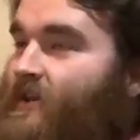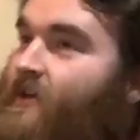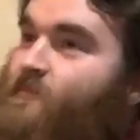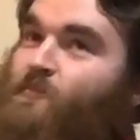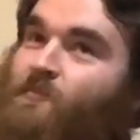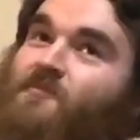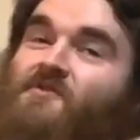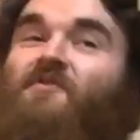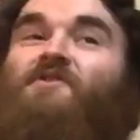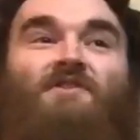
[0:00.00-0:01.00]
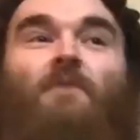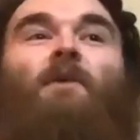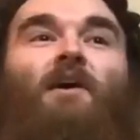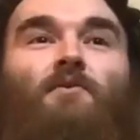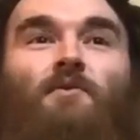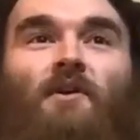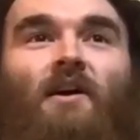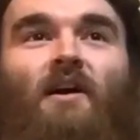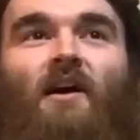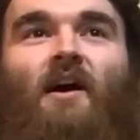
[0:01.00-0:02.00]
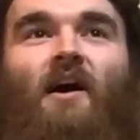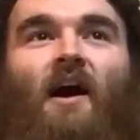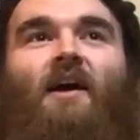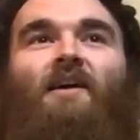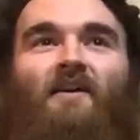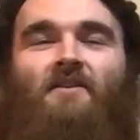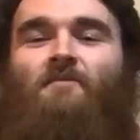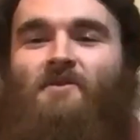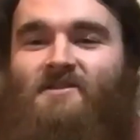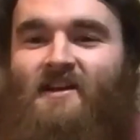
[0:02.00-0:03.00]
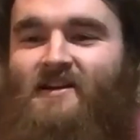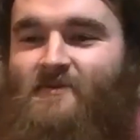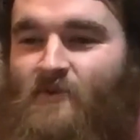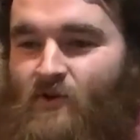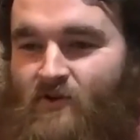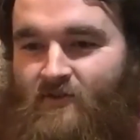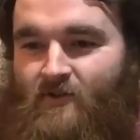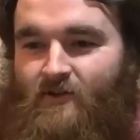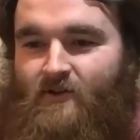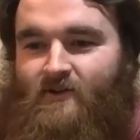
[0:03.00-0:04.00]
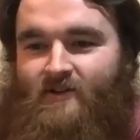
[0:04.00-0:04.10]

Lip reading: and somehow I heard about Sandy Brock through you.